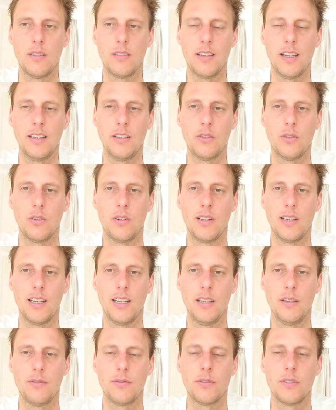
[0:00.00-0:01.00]
that you
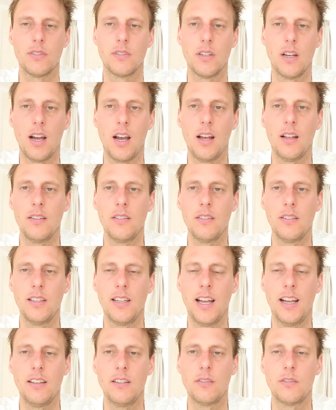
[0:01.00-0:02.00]
live an
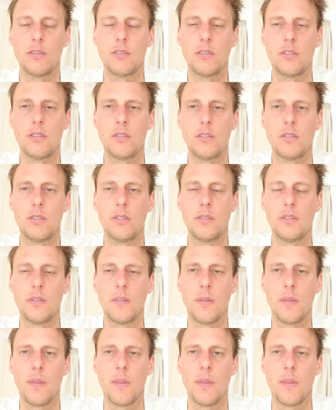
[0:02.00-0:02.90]
unnatural